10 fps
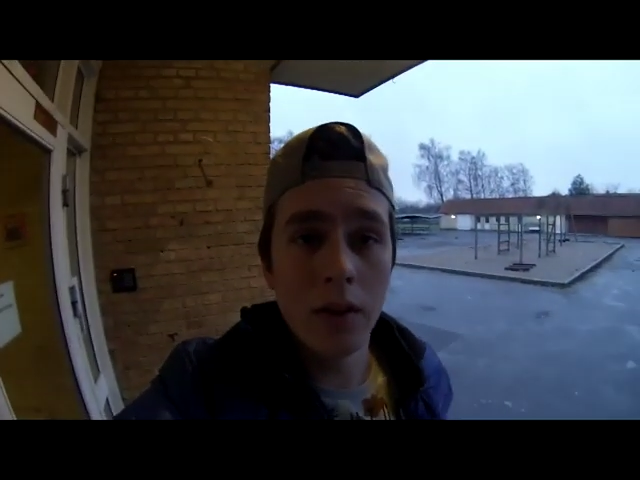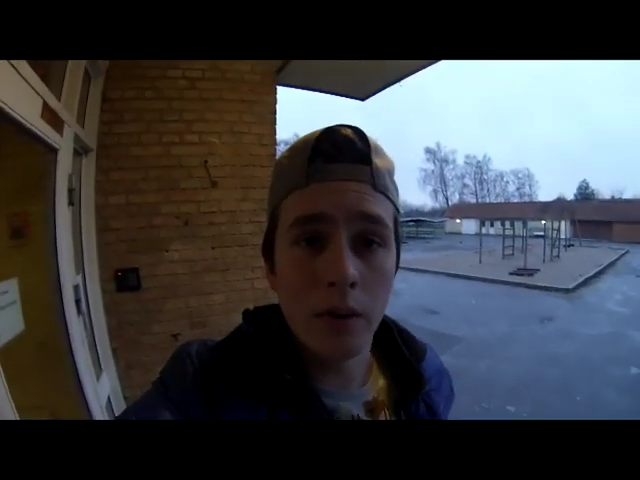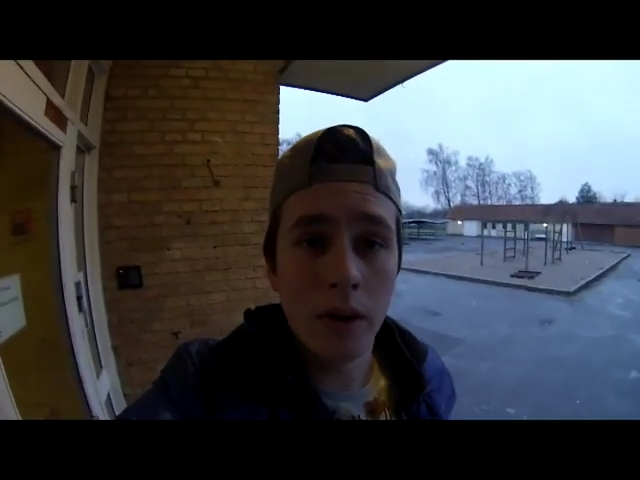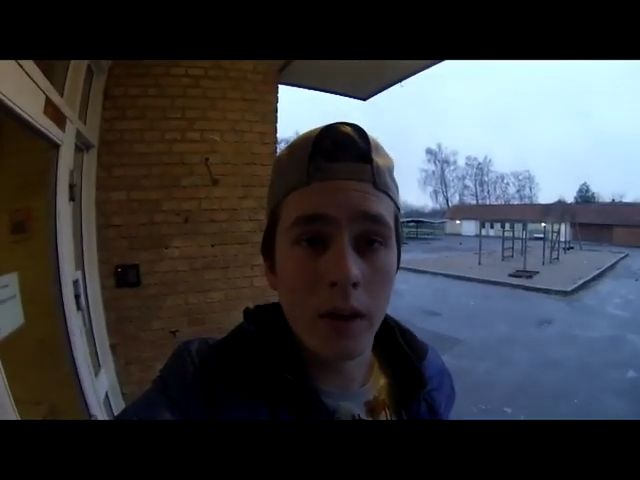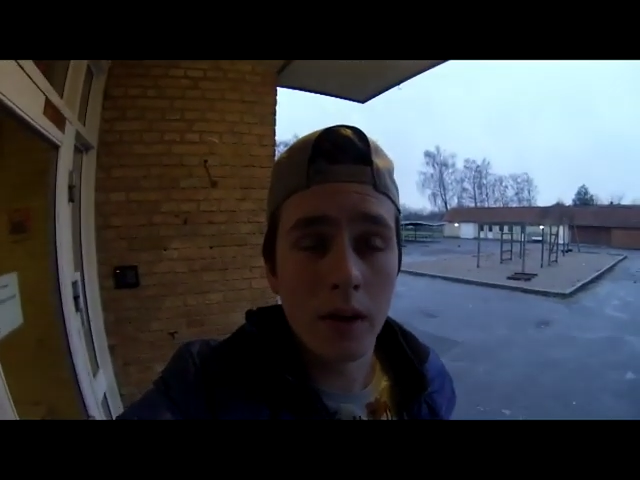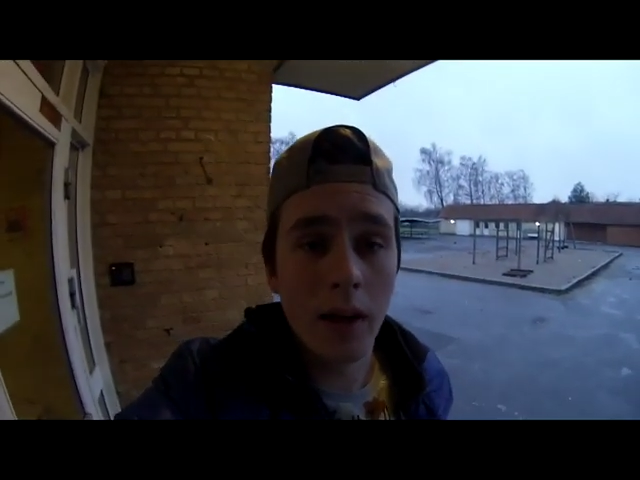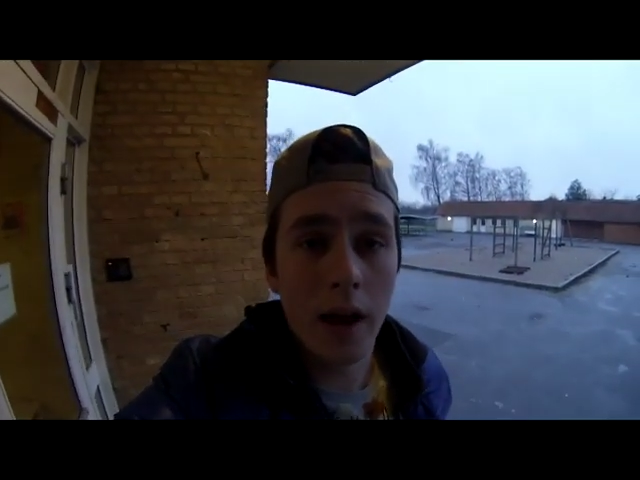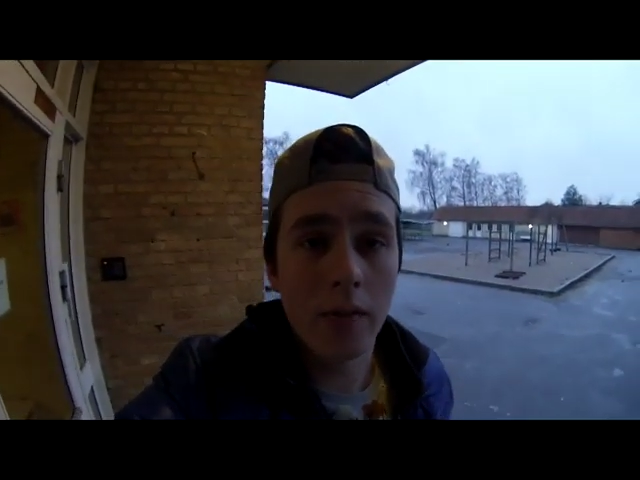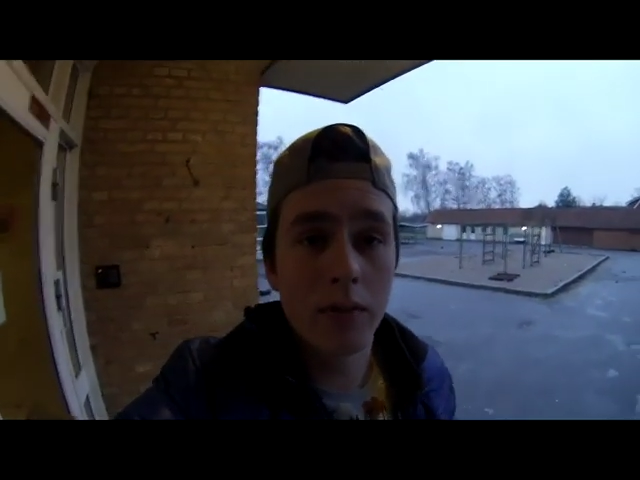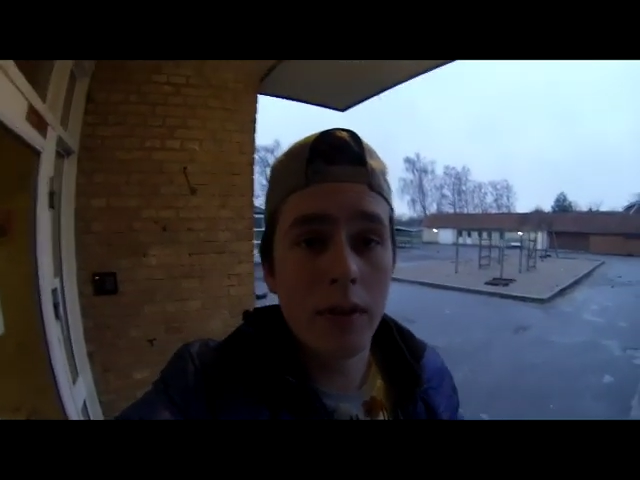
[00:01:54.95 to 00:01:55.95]
you can
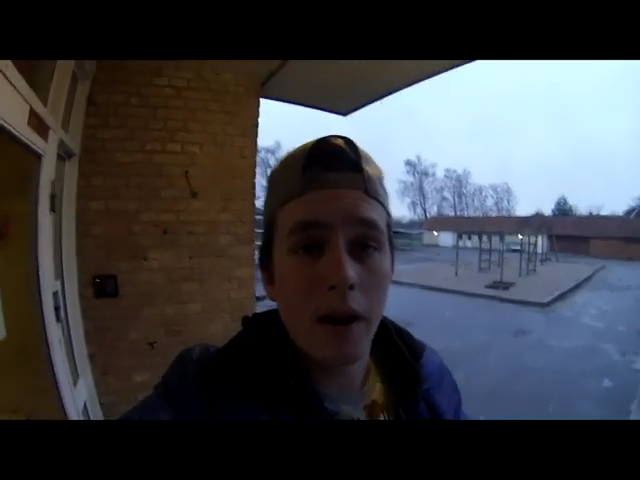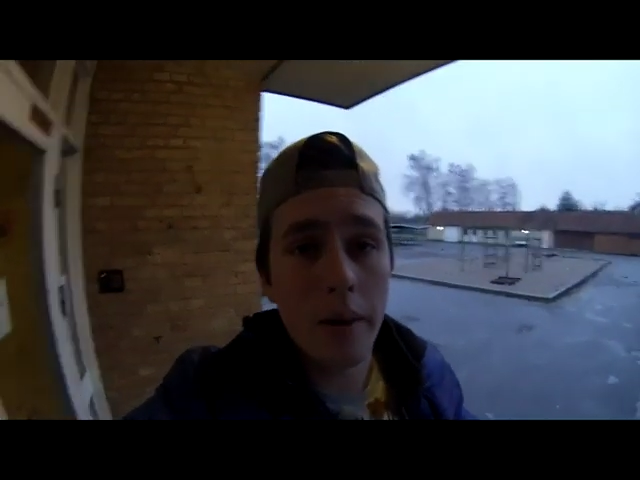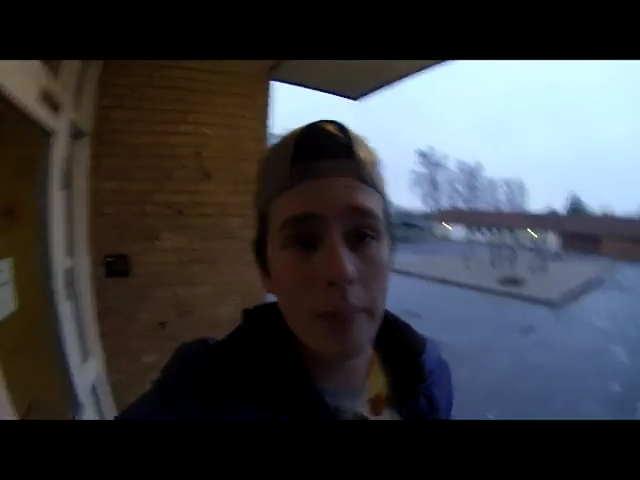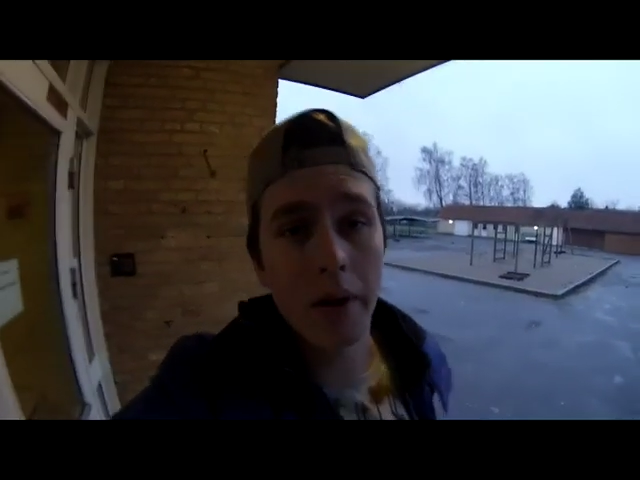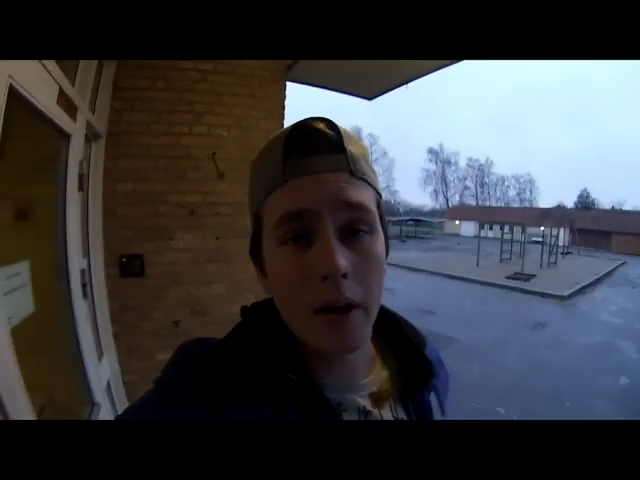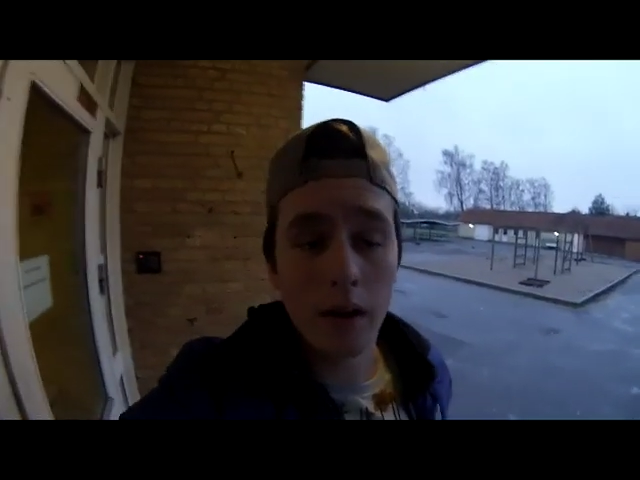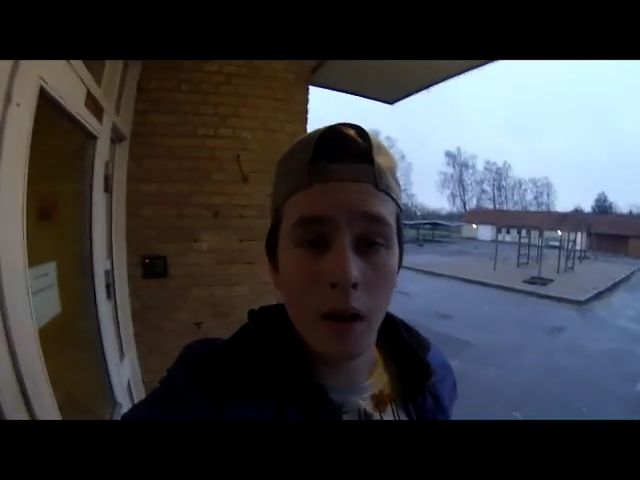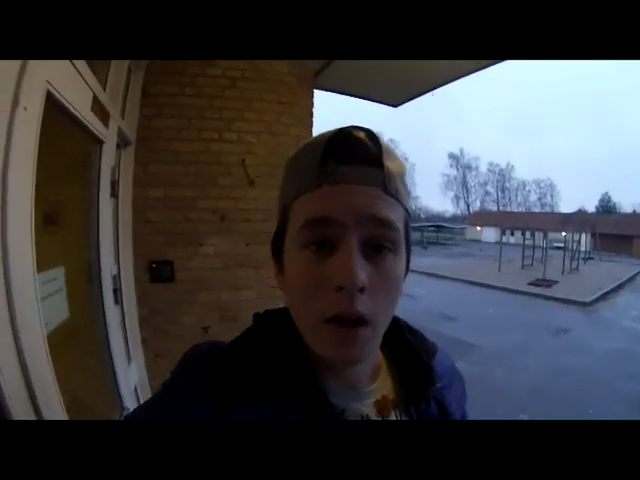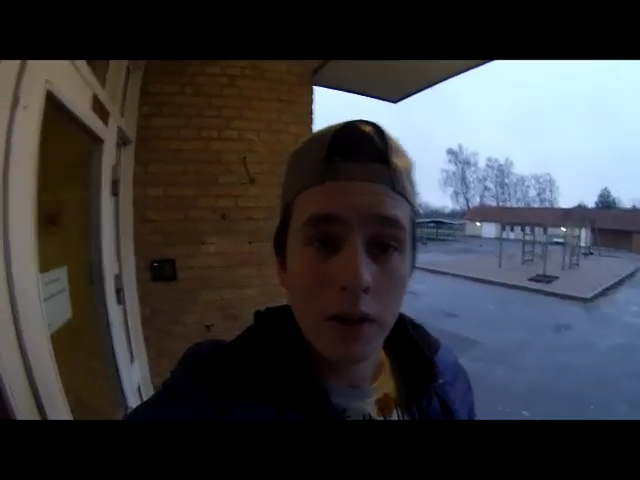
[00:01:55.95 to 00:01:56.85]
kind of get up and